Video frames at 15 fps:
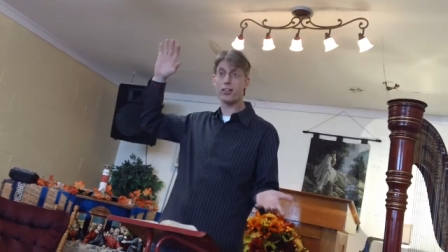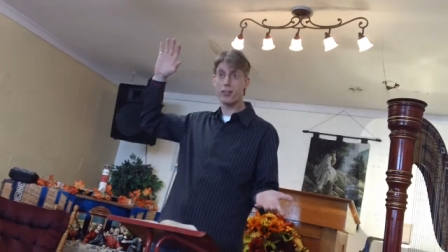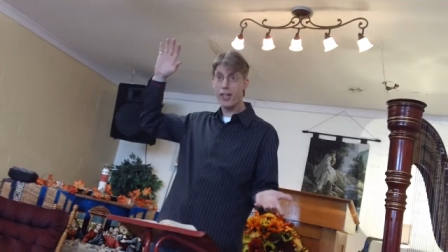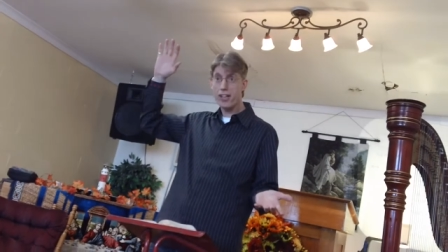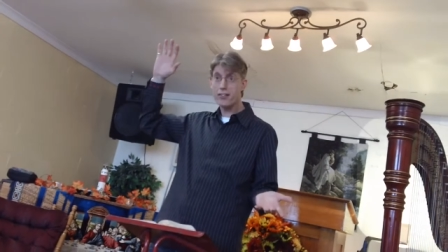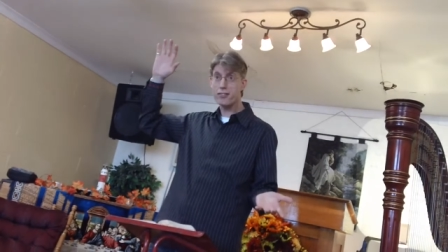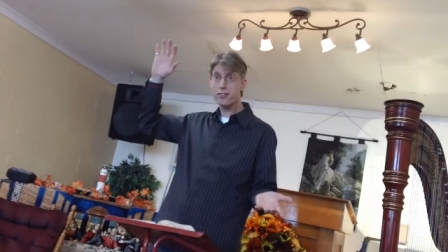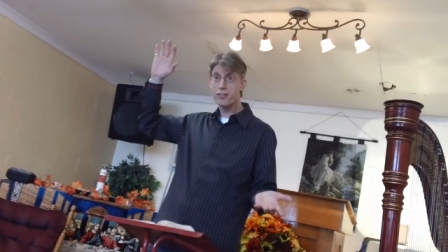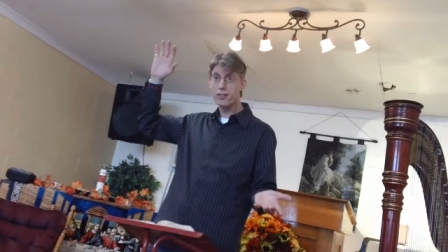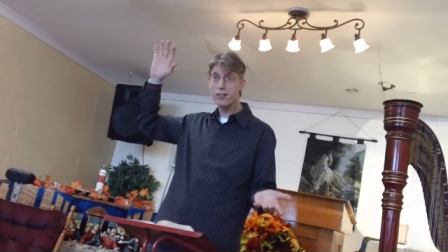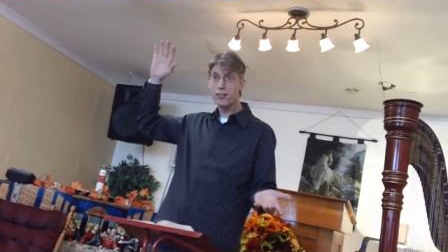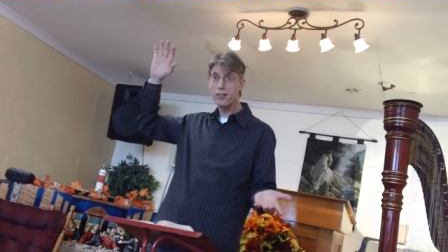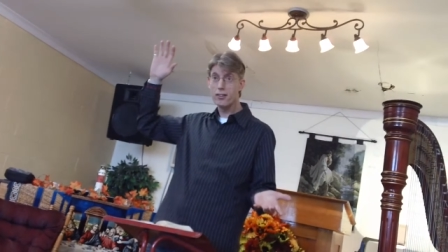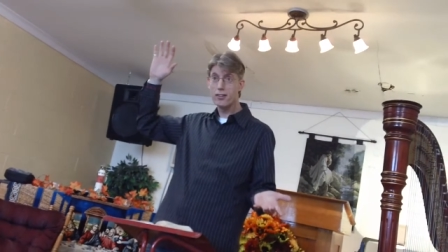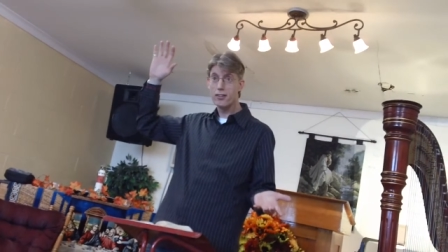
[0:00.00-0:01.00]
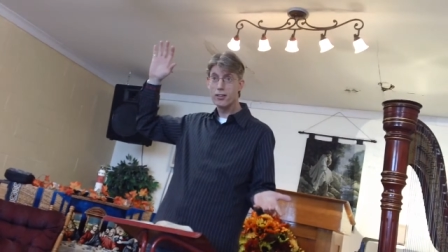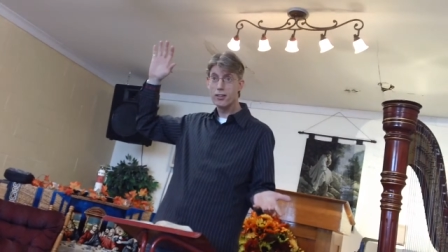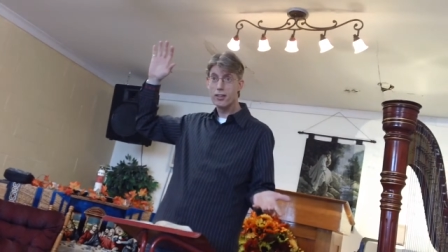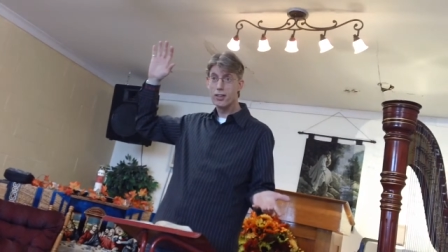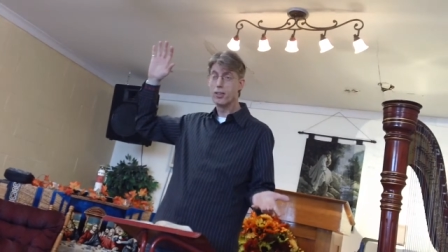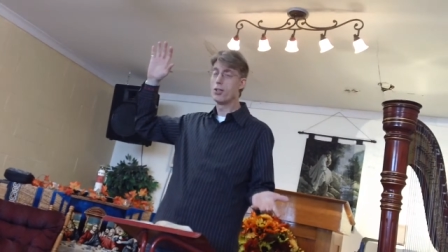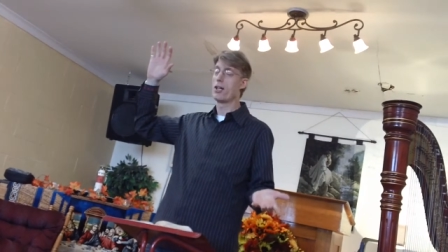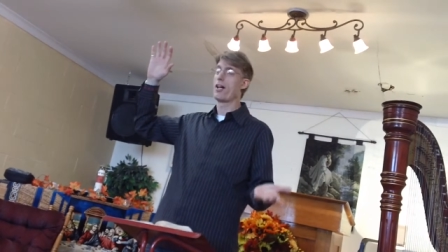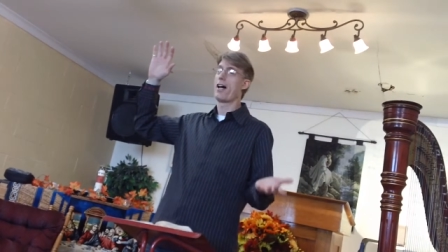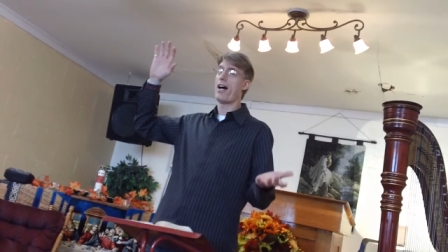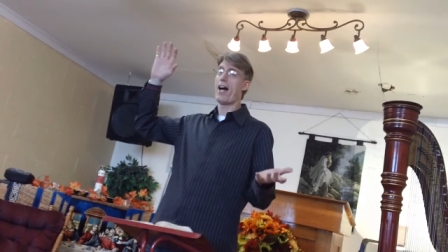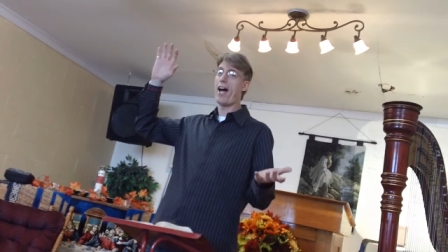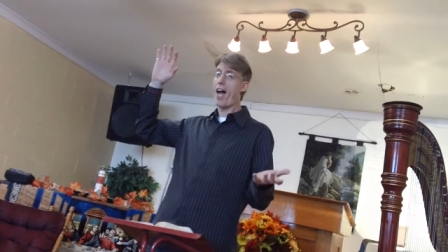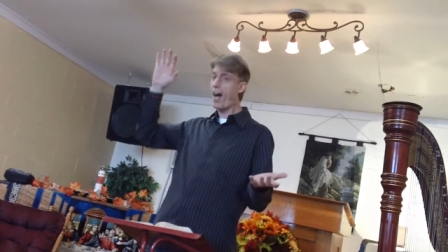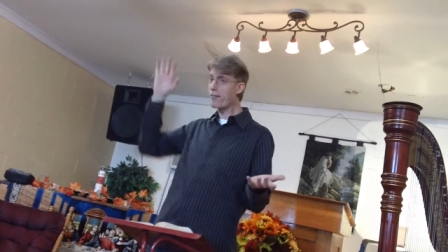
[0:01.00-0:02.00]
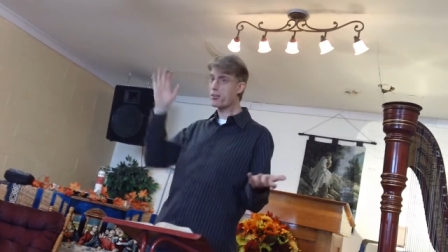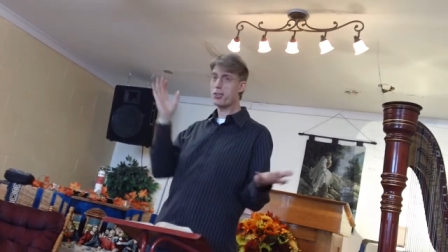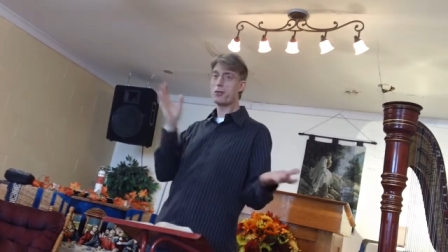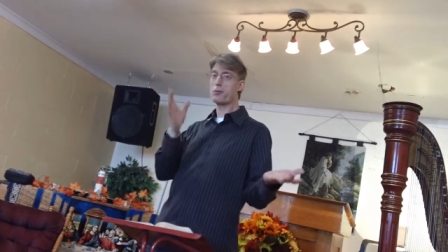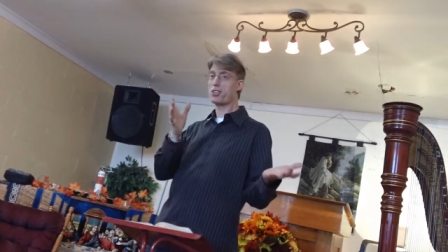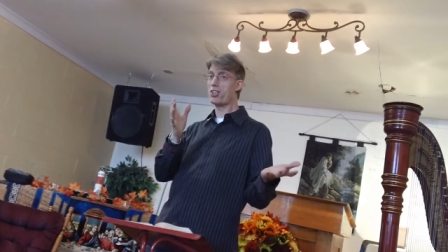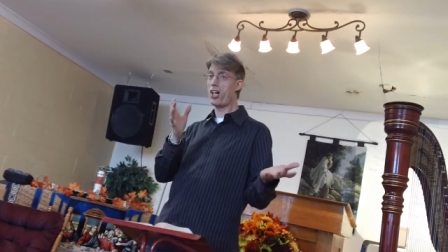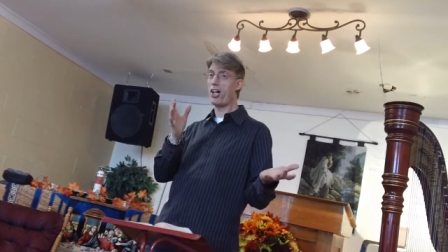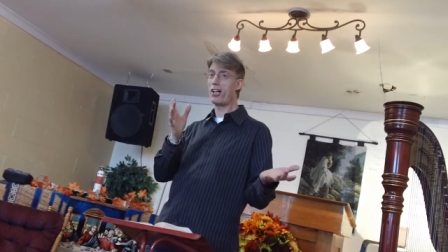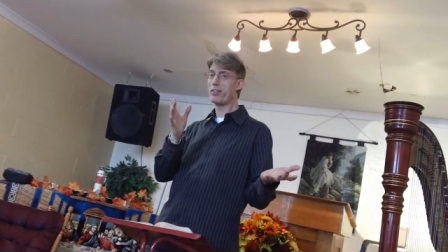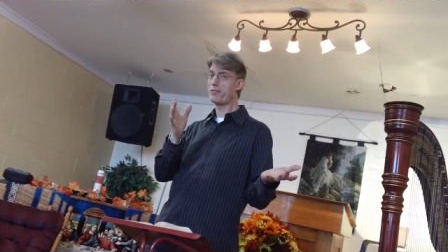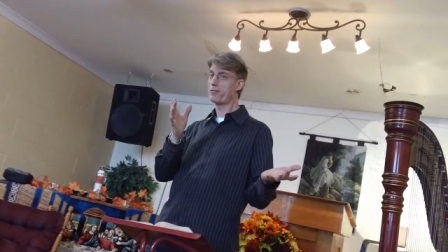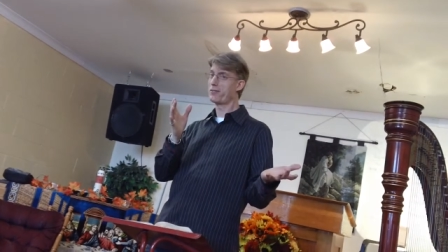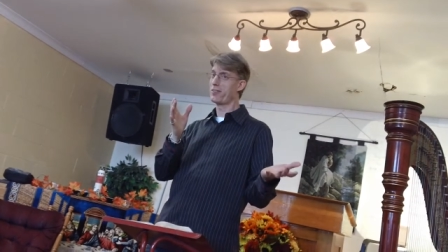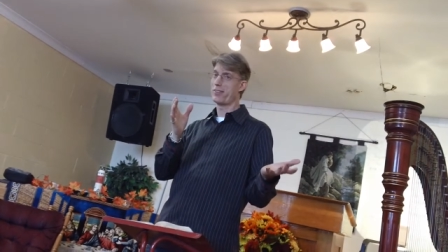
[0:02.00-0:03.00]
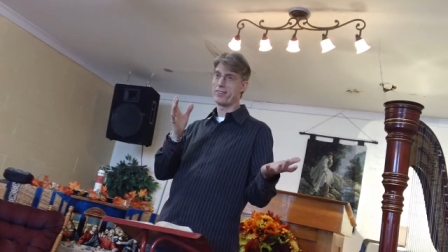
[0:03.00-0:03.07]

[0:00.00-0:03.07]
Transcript: Grace? After she was done,